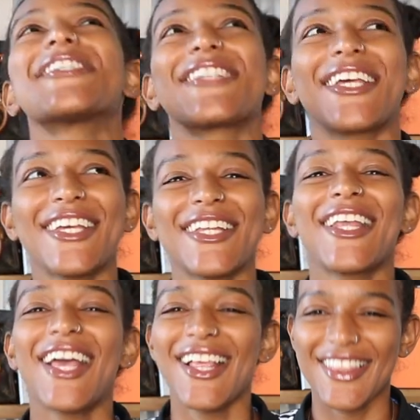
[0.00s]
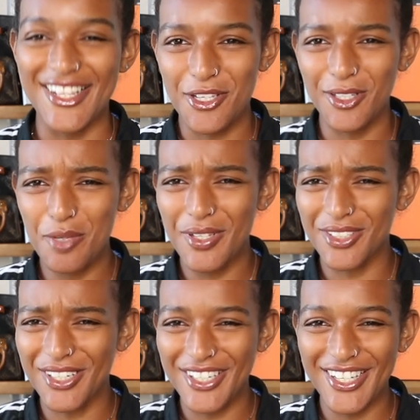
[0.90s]
is it. That took a little bit
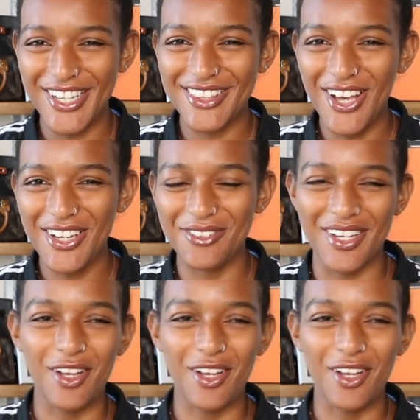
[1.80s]
longer than I thought it would.